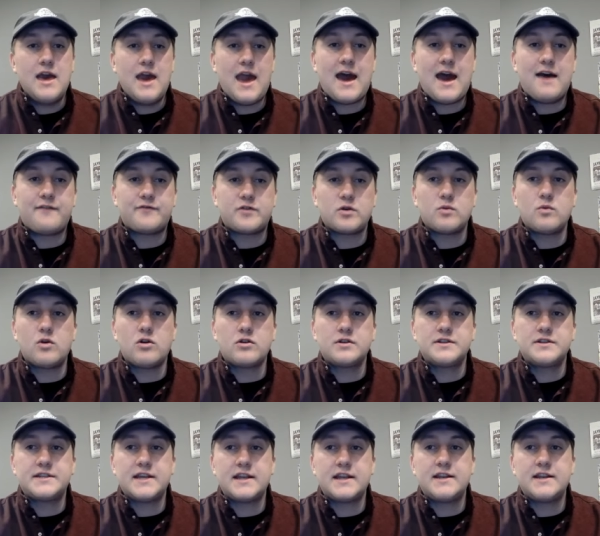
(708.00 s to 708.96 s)

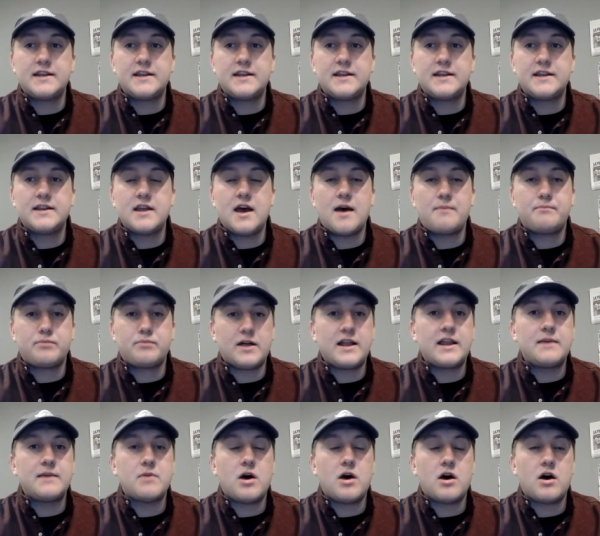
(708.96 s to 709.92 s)
afterwards, and uh,
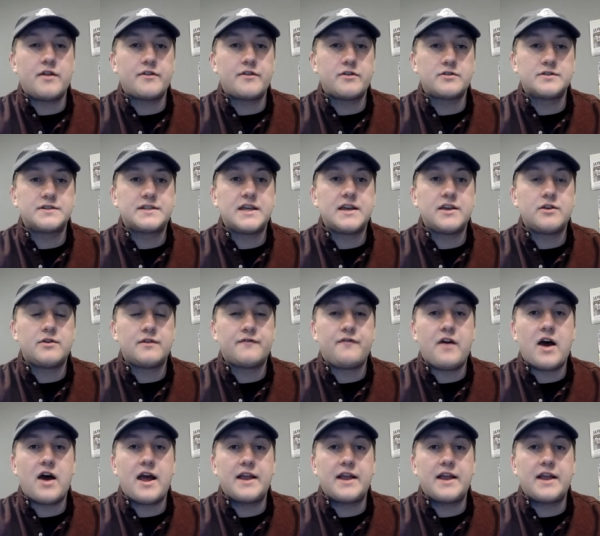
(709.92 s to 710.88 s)
plenty others that you
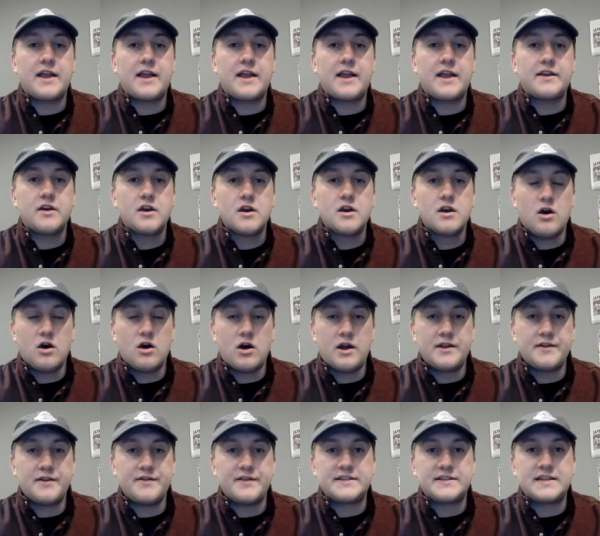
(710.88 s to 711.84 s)
can find on
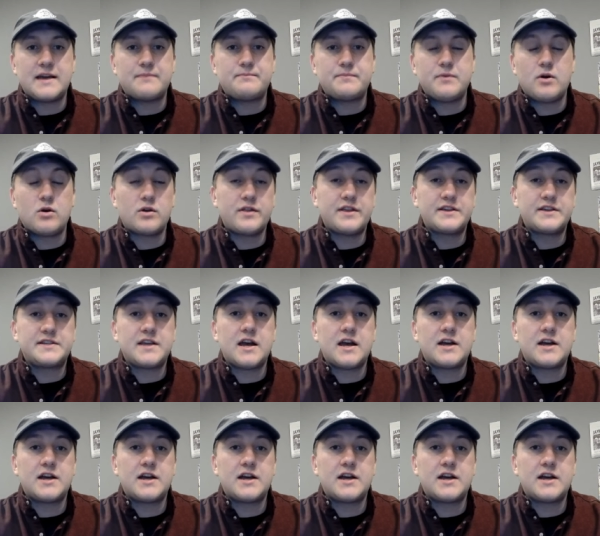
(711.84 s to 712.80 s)
this ep- or this
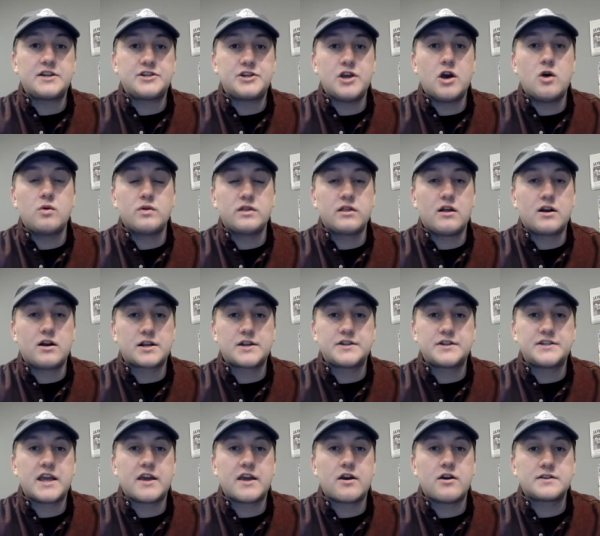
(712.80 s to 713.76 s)
uh, show with Locked on
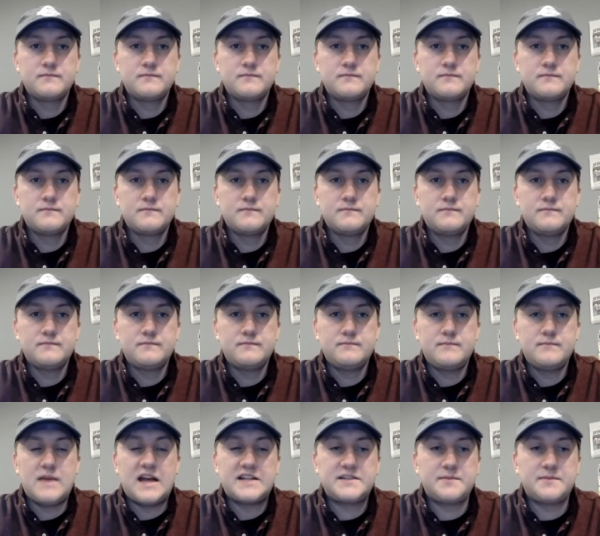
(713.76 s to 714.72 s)
Jayhawk.
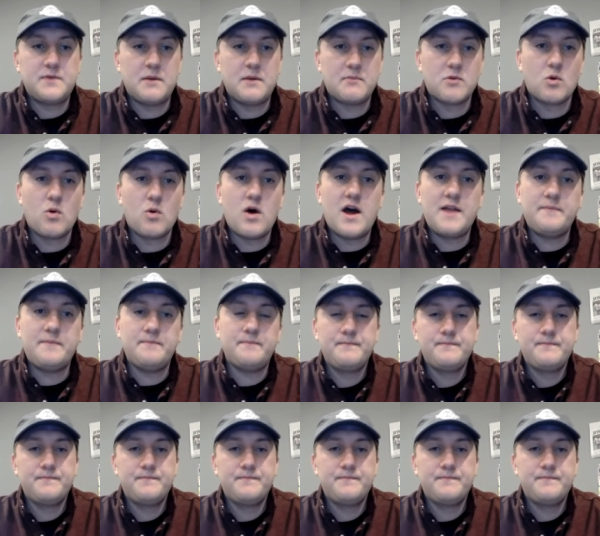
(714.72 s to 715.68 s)
Matchup number one.
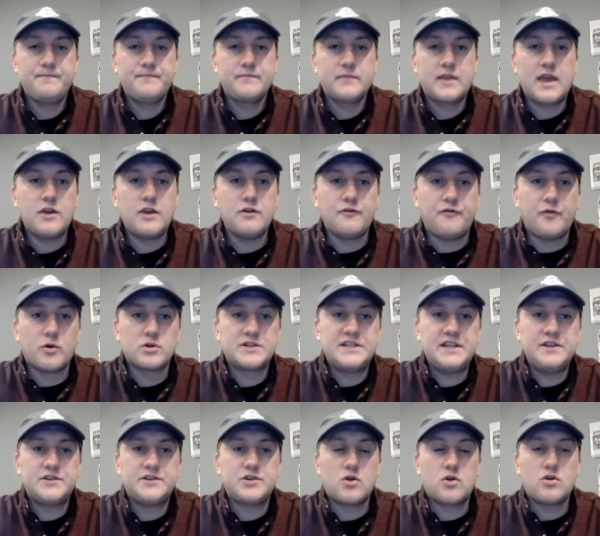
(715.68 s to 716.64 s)
KU
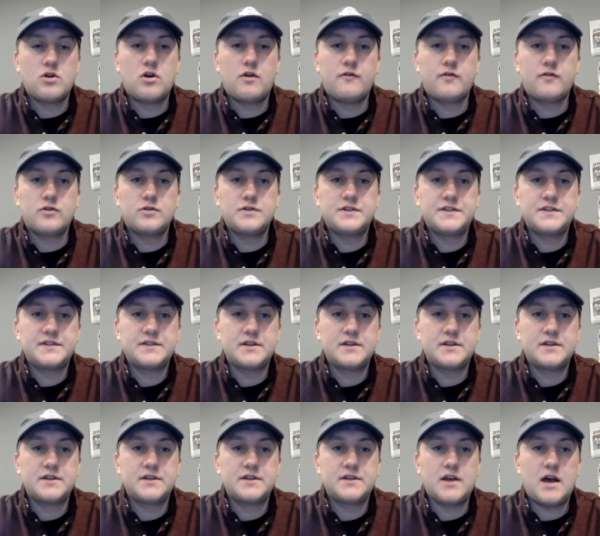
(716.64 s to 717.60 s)
forcing
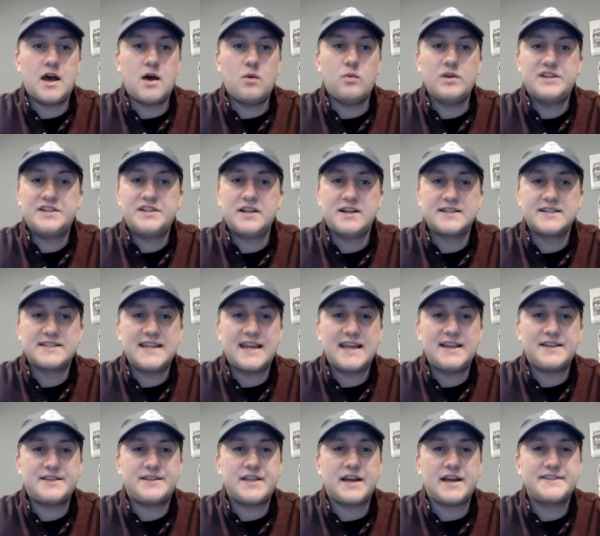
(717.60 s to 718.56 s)
turnovers. Uh, Wichita
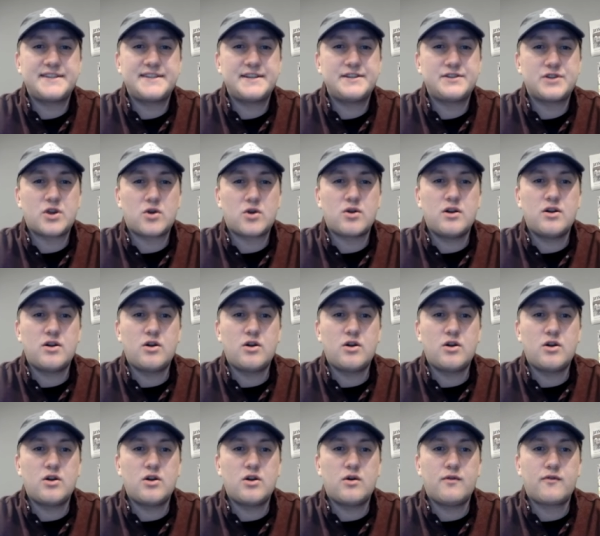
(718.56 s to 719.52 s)
State doesn't turn it
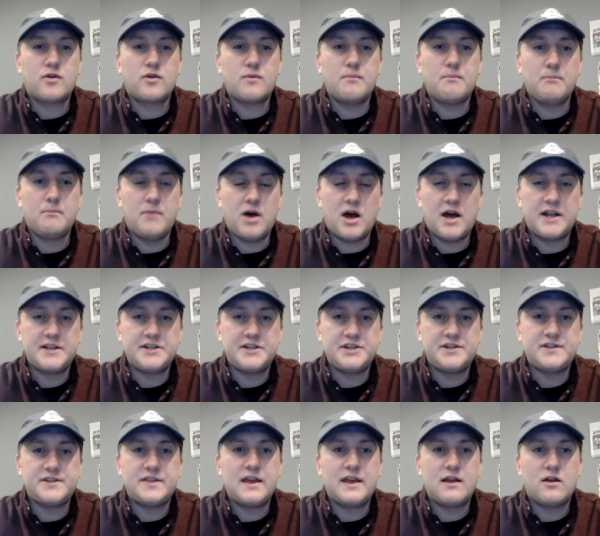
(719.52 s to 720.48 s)
over
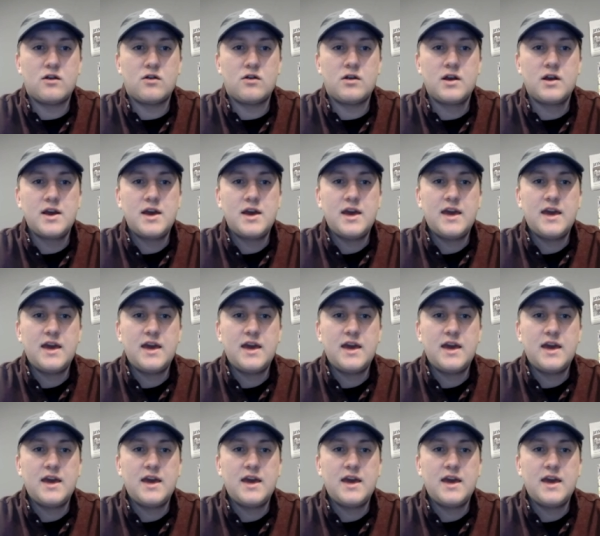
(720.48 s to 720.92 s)
much. They're